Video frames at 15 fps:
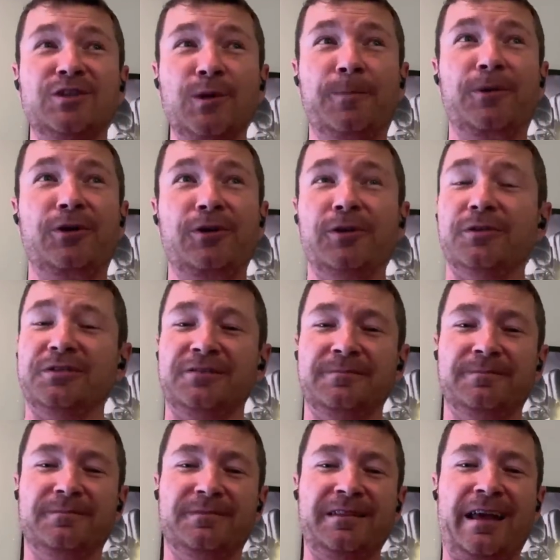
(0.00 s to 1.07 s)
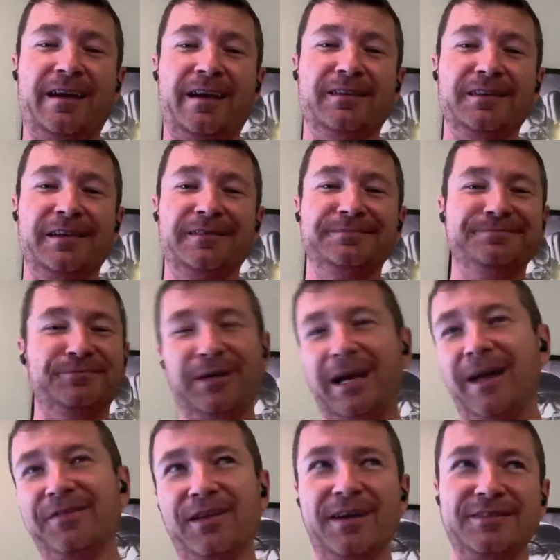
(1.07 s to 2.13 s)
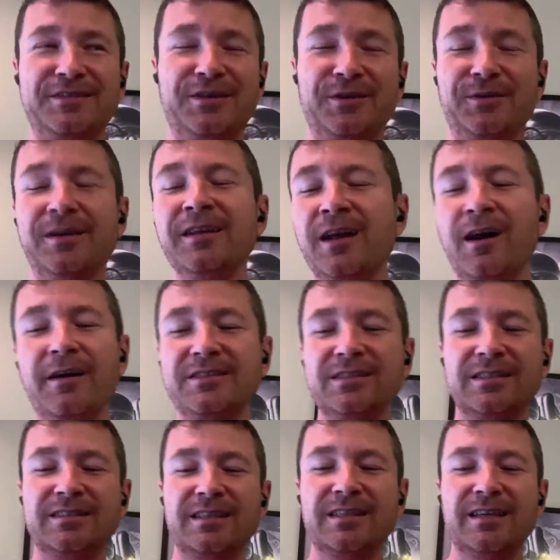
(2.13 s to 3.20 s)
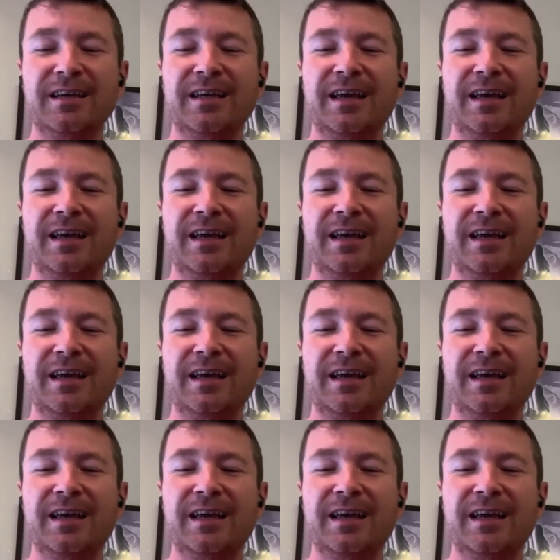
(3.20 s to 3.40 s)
super cruise. Nailed it. We got that too. You know, it's just